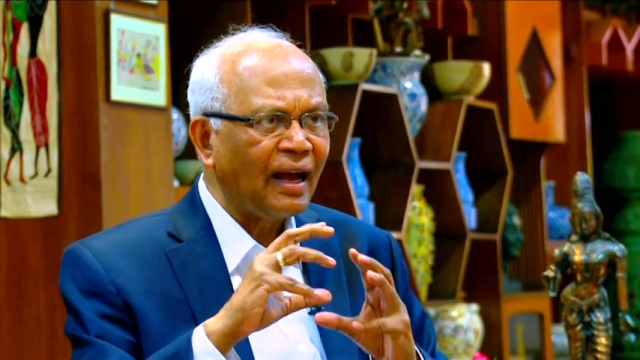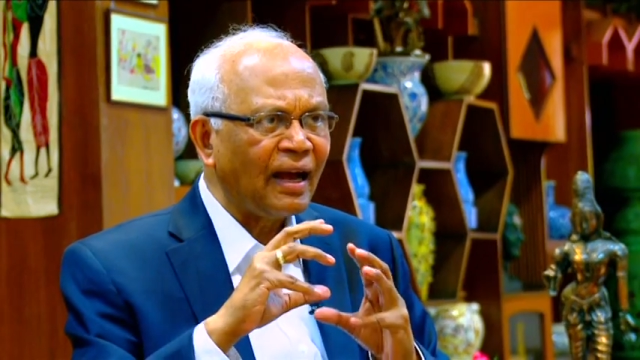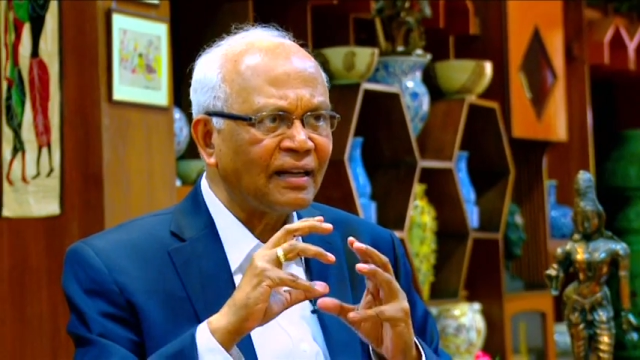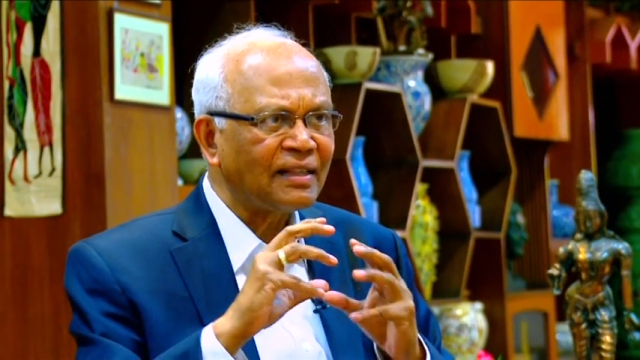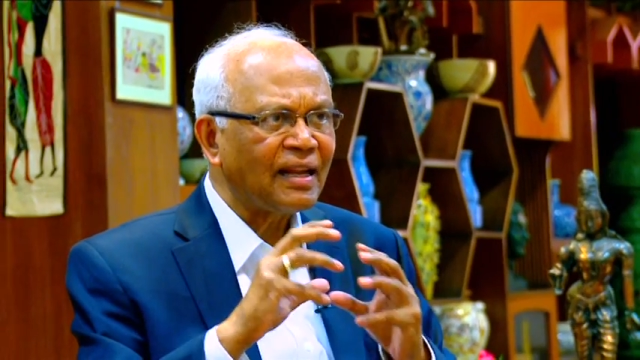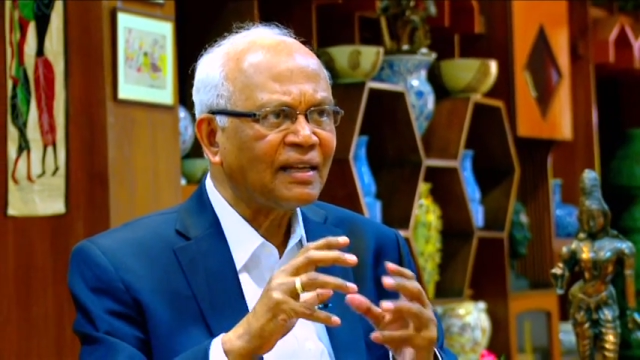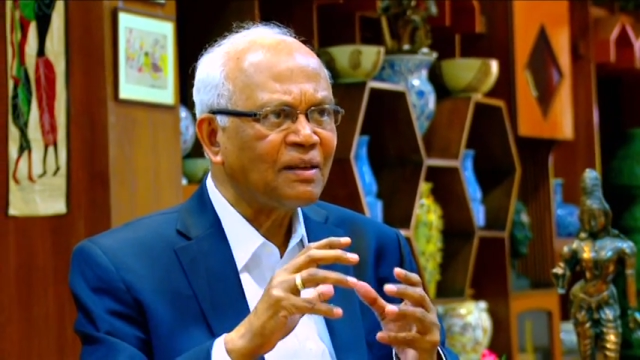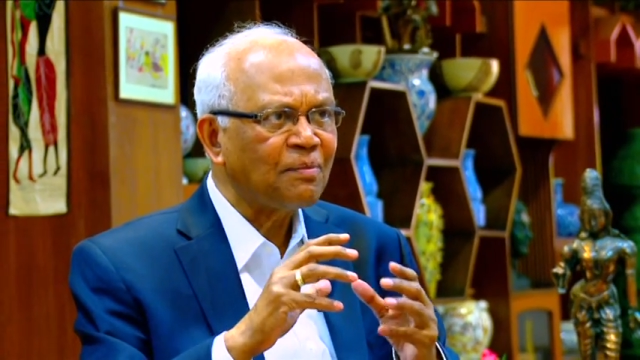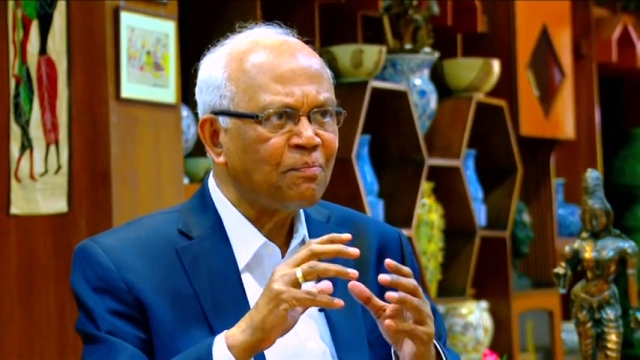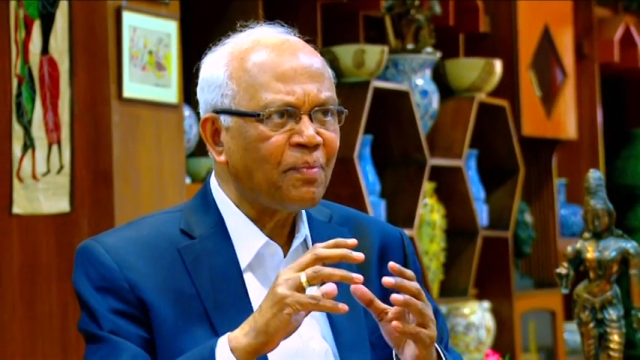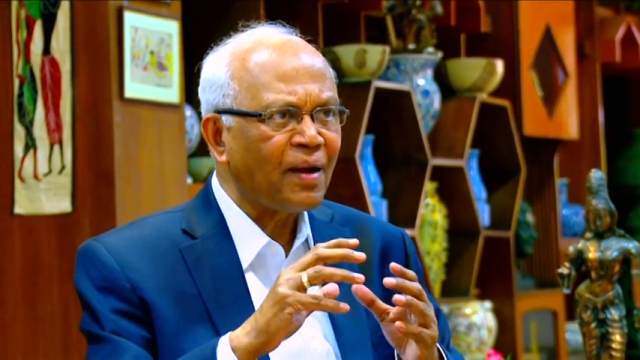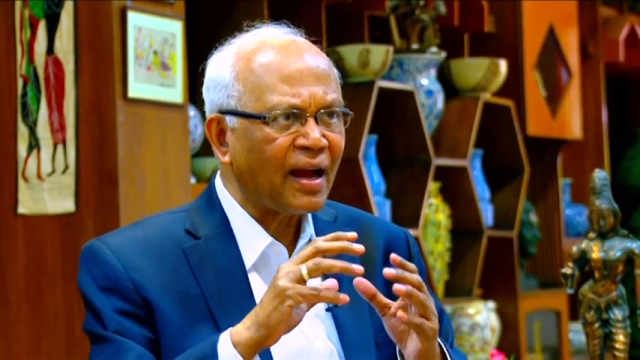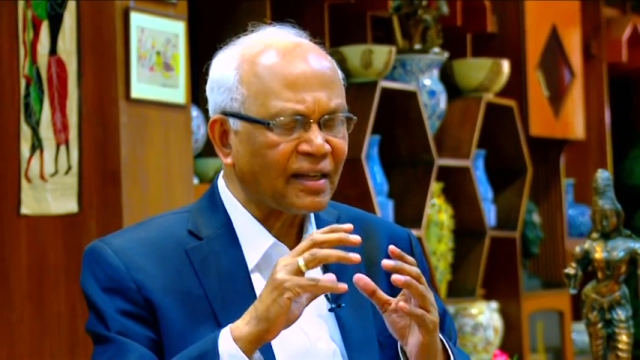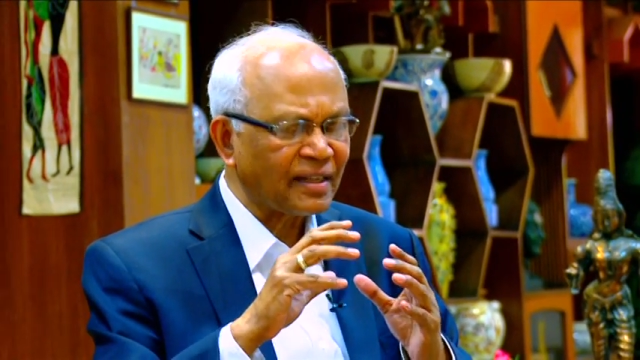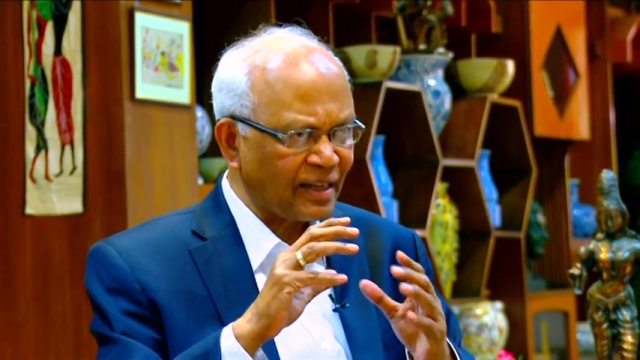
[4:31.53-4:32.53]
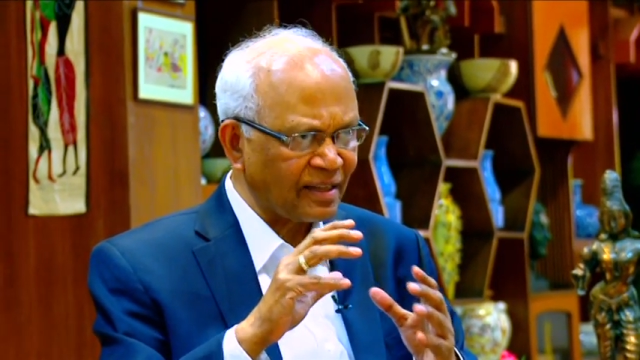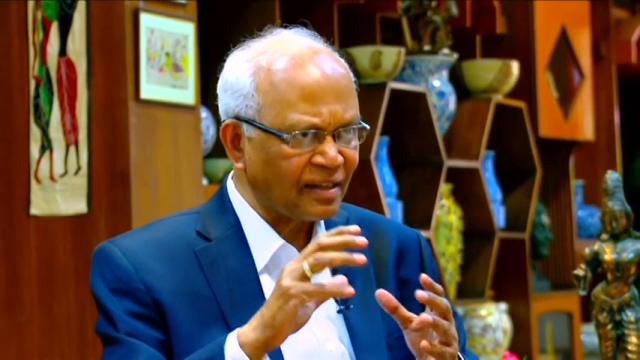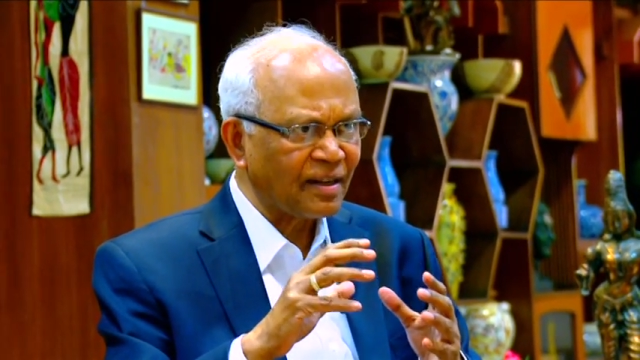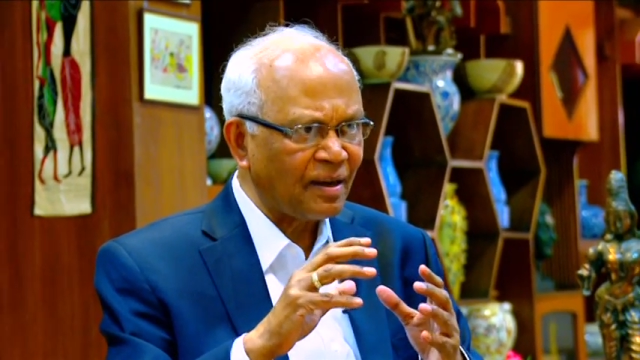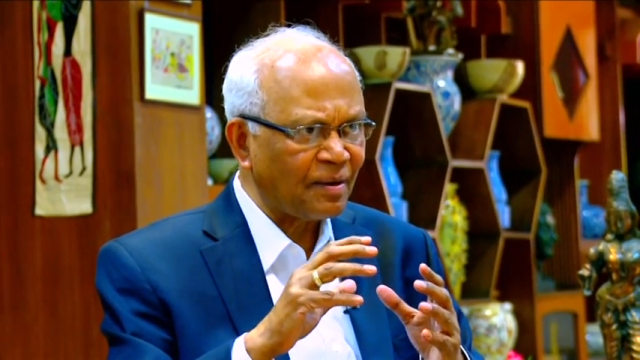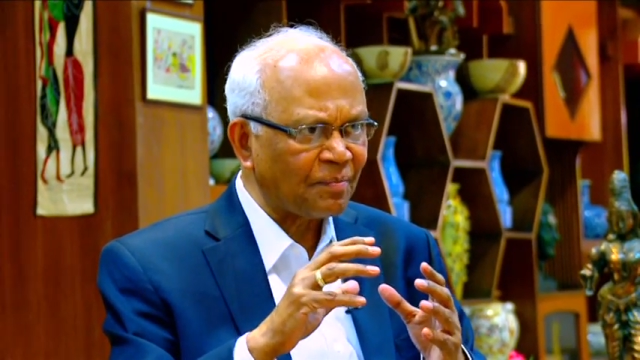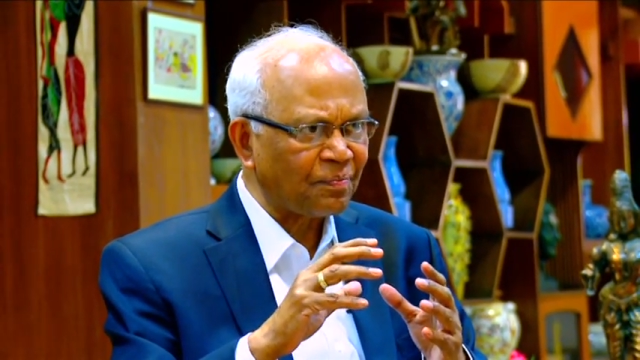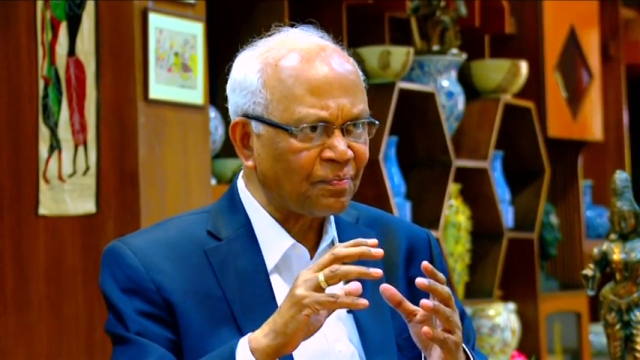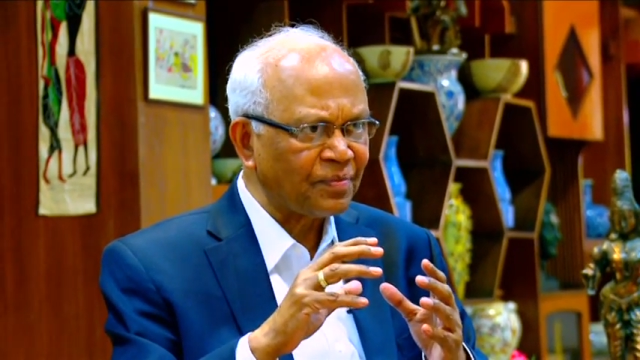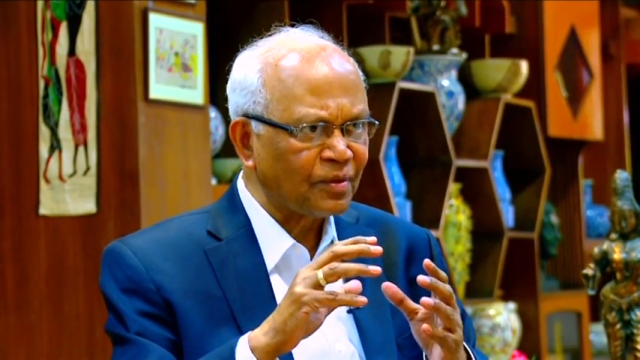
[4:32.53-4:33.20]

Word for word: And that impact can come